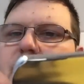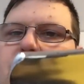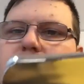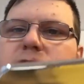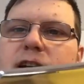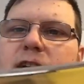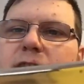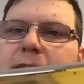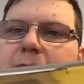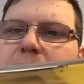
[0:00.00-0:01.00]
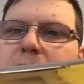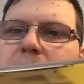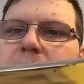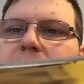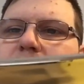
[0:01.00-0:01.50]
There's the
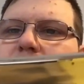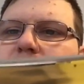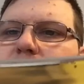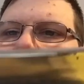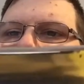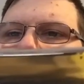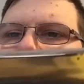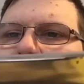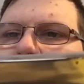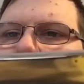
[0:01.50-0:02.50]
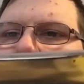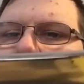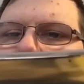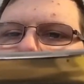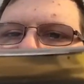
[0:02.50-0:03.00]
concavity right there. So it's almost a round
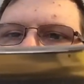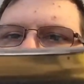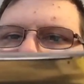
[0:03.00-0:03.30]
point